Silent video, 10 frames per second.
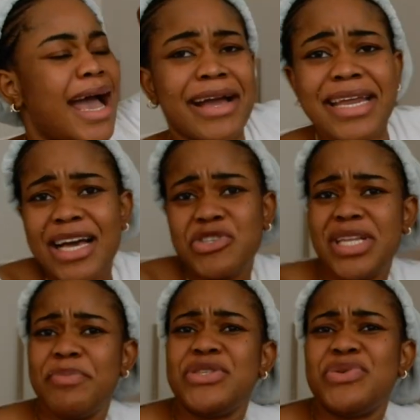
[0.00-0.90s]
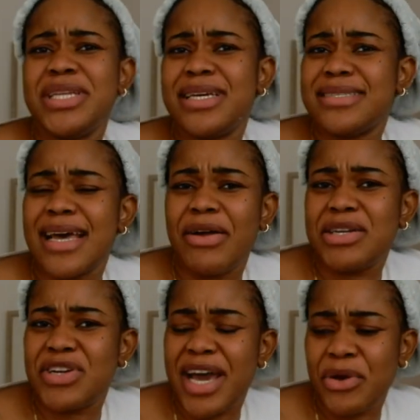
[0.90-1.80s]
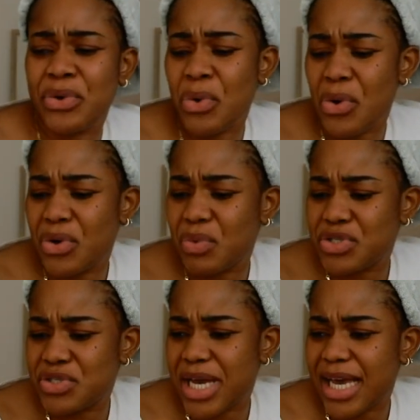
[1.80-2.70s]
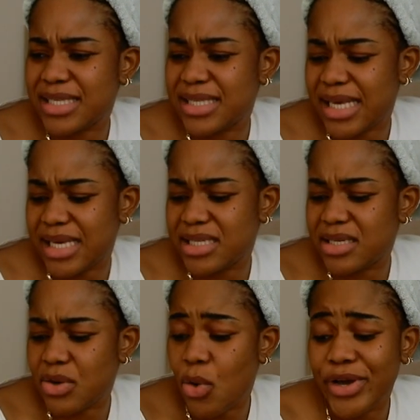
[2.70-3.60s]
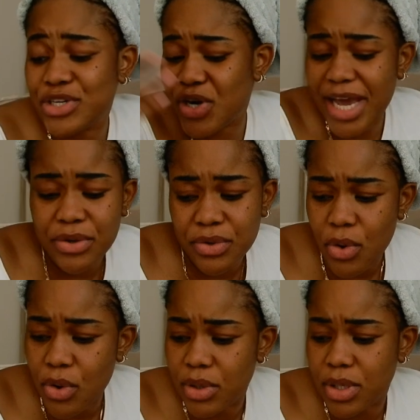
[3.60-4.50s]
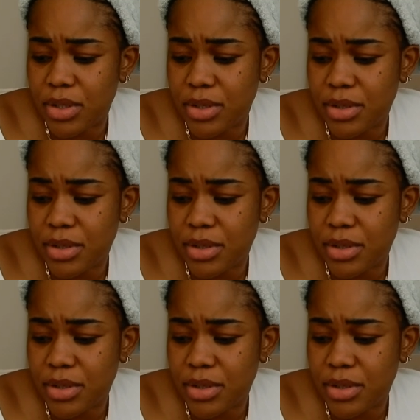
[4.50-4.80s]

I can actually be doing a Zara try on haul. What do you guys think? Or a try on haul?